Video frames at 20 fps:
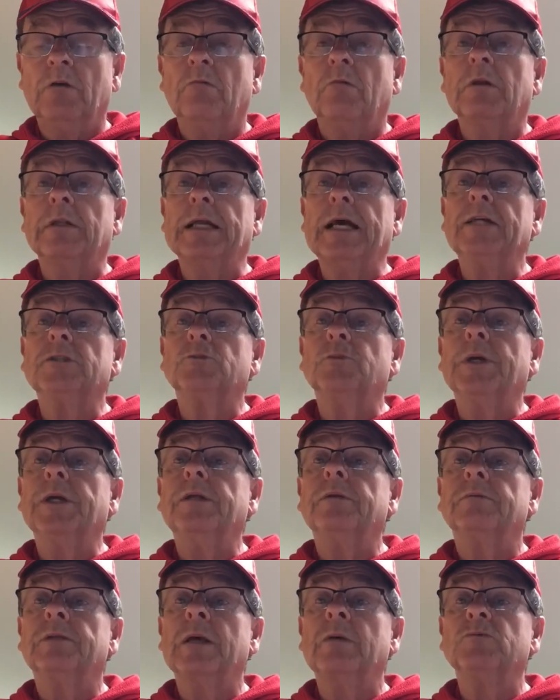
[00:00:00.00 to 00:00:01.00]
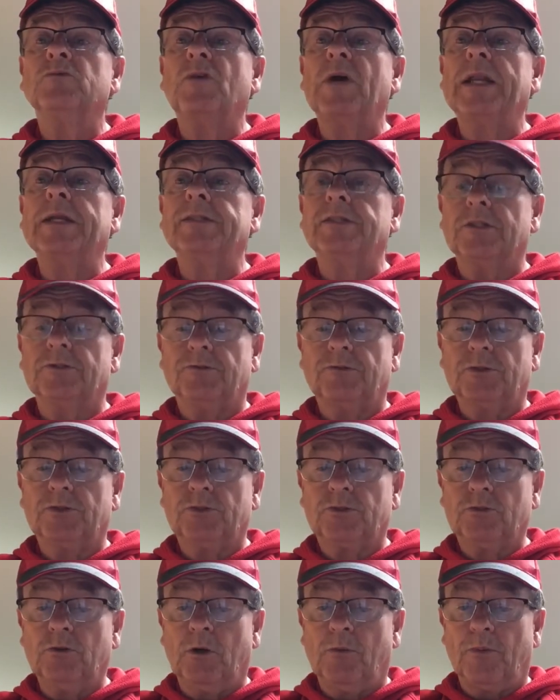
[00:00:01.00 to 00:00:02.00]
And last week, Thames Valley District
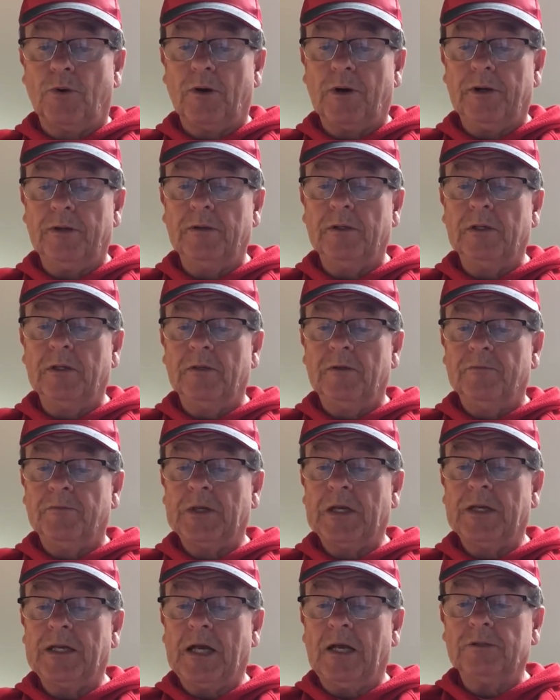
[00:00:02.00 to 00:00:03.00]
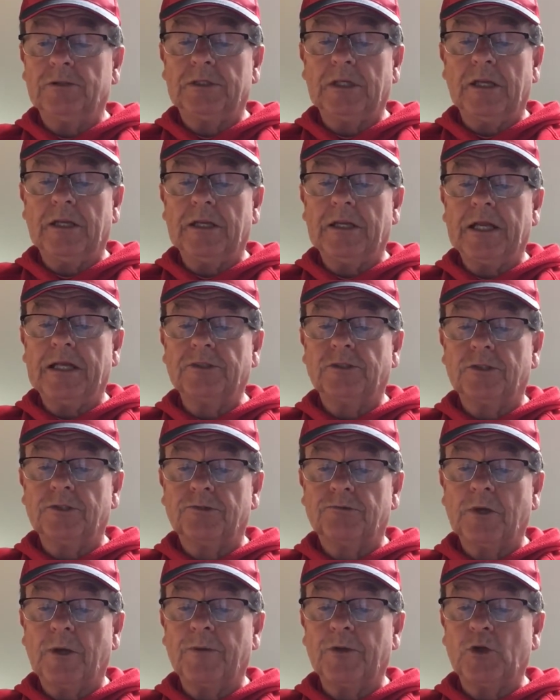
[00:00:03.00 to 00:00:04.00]
School Board announced that it has
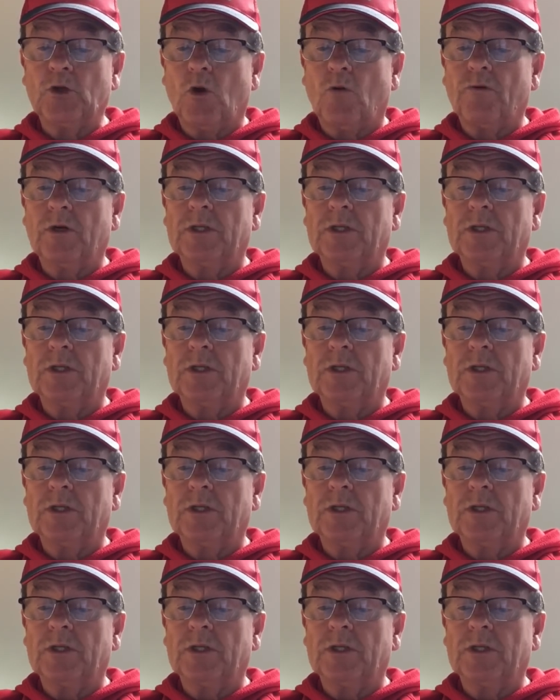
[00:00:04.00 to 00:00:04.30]
distributed over